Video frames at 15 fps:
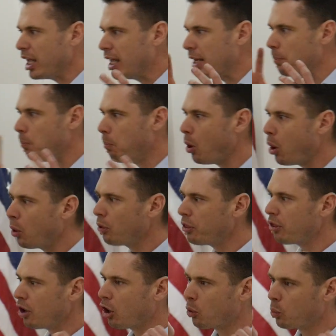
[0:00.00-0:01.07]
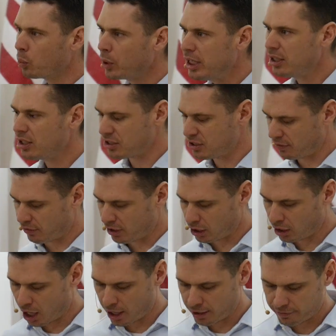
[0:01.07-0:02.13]
in both arenas of our
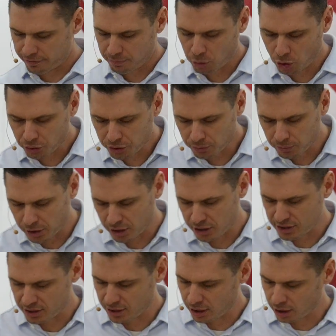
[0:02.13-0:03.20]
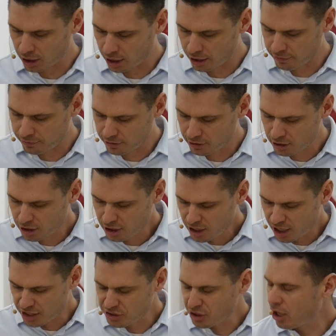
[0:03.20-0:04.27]
life, both arenas in our life.
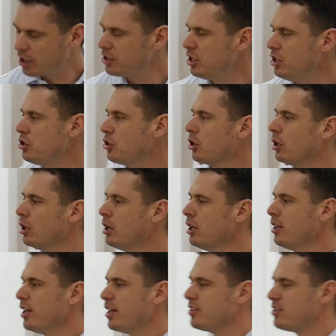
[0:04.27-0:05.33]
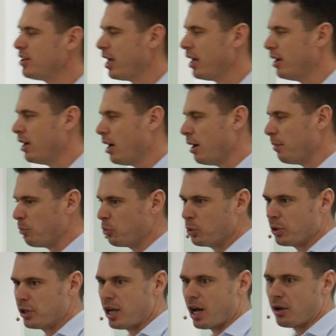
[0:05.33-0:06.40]
I saw a t-shirt that said, we
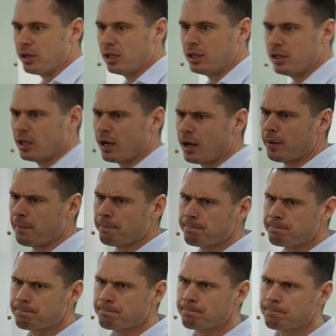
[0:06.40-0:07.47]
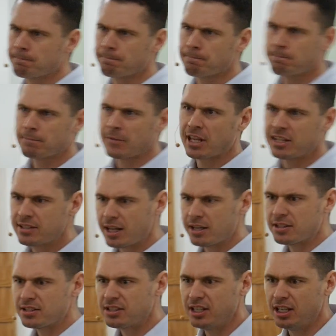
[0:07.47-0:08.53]
were down in
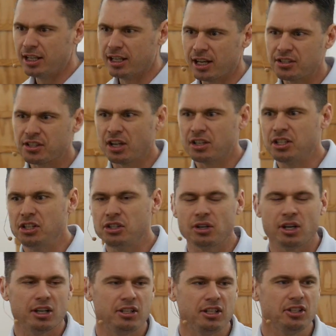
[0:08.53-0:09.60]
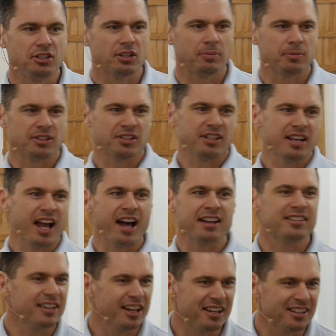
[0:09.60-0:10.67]
Tennessee, and I saw a t-shirt that said, "Not
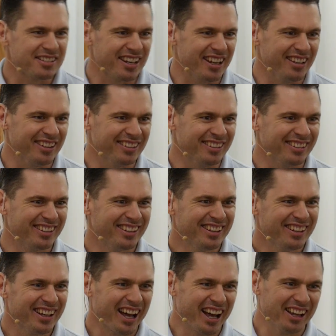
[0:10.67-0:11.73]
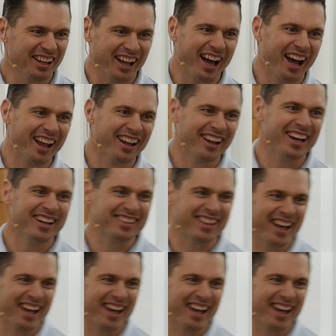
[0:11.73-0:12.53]
today, Satan." I like